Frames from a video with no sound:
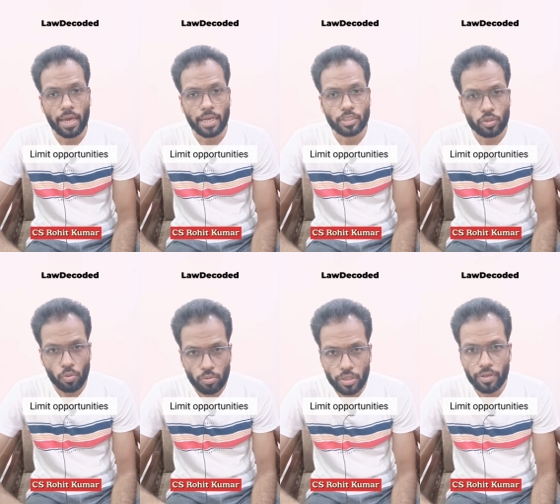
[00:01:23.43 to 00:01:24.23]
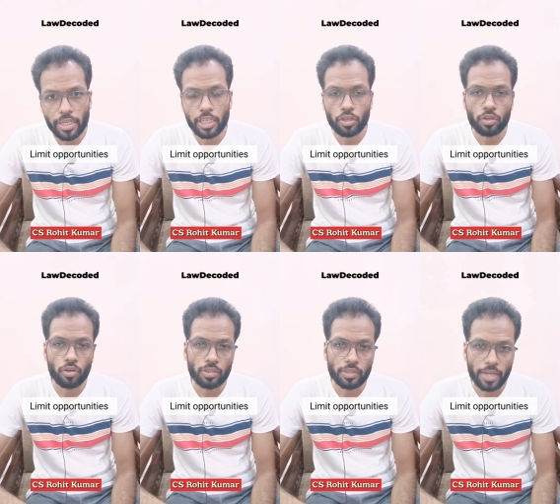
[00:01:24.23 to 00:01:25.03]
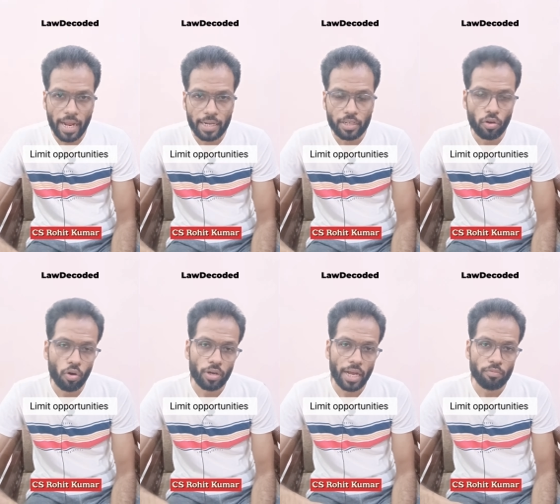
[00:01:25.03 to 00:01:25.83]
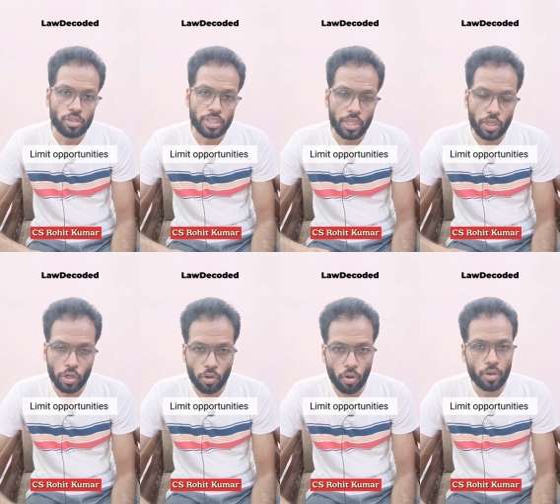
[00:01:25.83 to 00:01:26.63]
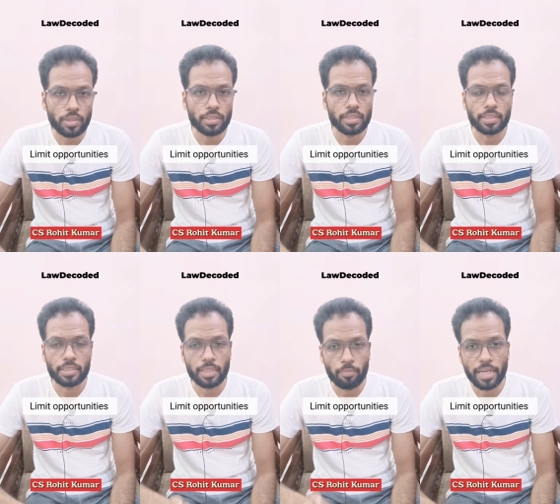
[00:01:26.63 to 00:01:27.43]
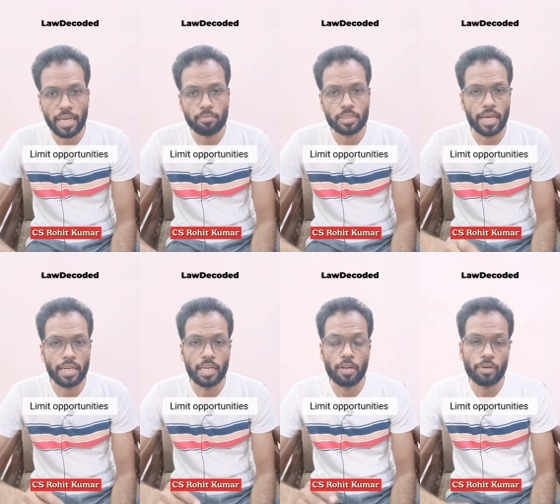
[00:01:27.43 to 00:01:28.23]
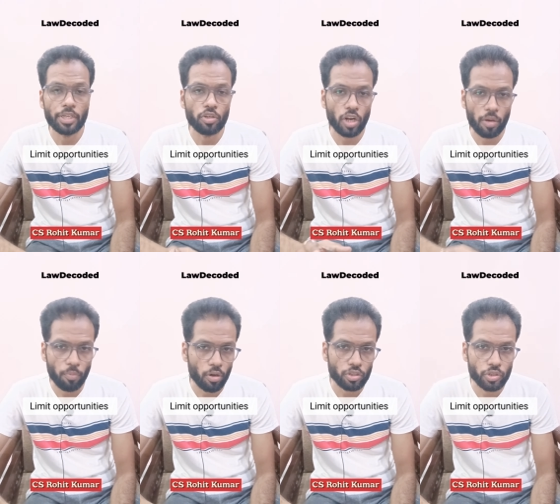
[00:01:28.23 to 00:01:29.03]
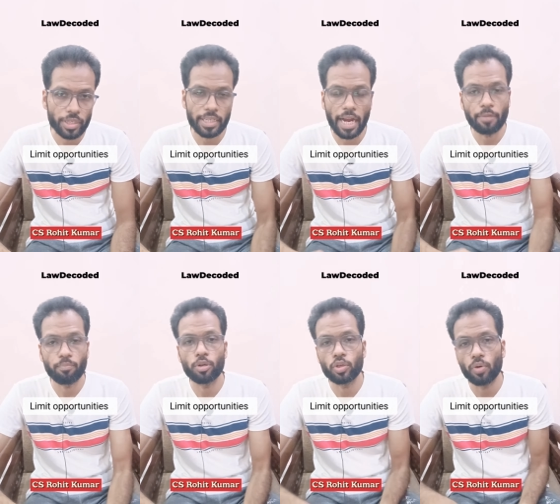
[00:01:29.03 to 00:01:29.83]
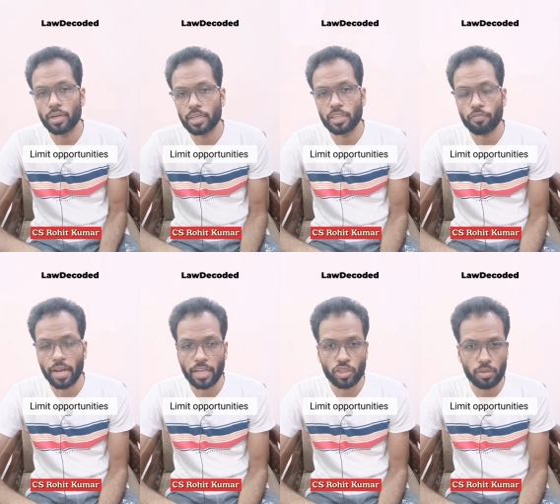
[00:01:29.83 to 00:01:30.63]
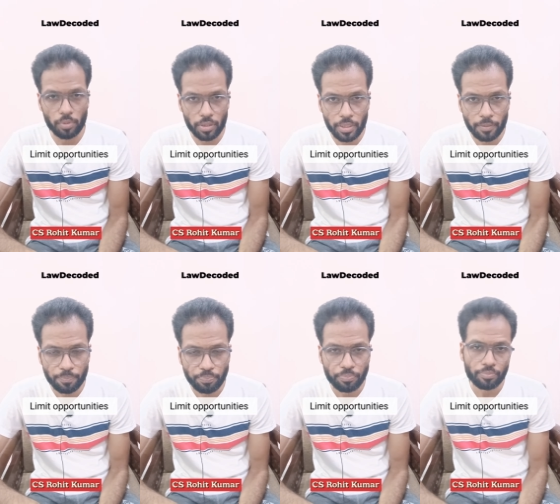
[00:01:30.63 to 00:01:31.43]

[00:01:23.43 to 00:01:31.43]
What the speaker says: Exclusivity contract, or I would say clause, sometimes can limit your opportunity and put you under the financial burden.